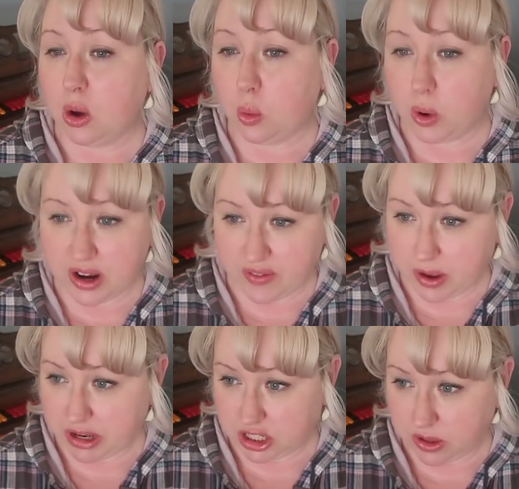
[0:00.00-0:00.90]
What have
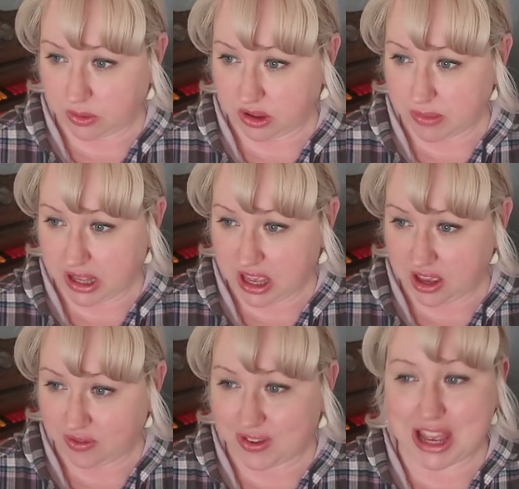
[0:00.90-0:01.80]
I been doing with my
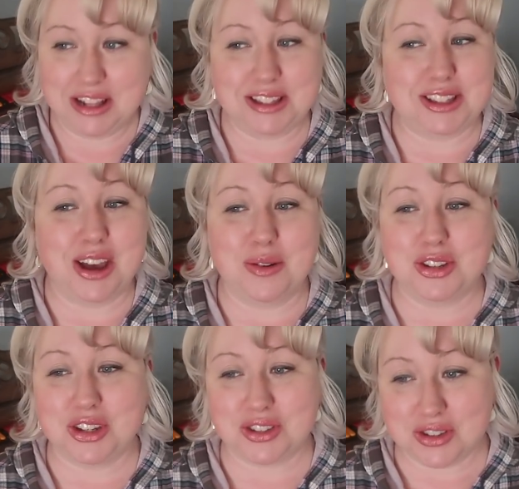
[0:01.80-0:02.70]
life? And so
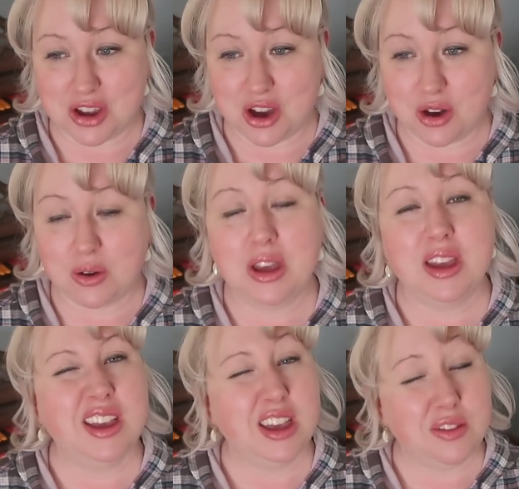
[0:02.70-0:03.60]
just know
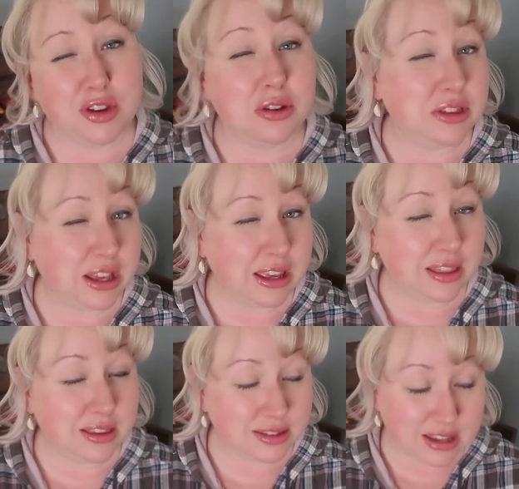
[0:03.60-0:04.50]
if you're
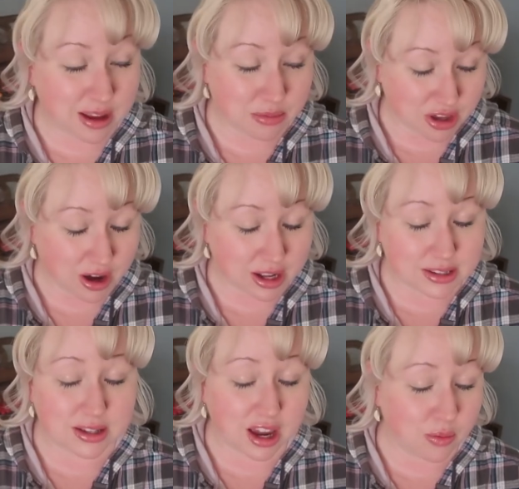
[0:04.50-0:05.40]
thinking the same
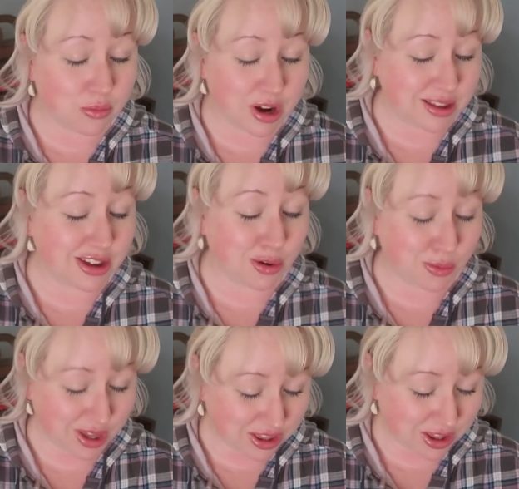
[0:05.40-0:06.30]
thoughts, I'm right there
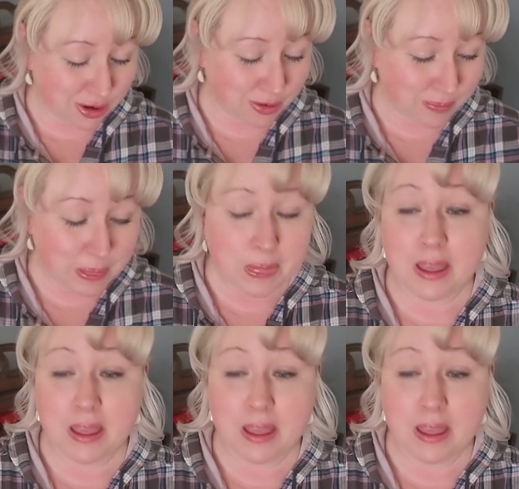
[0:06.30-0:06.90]
with you.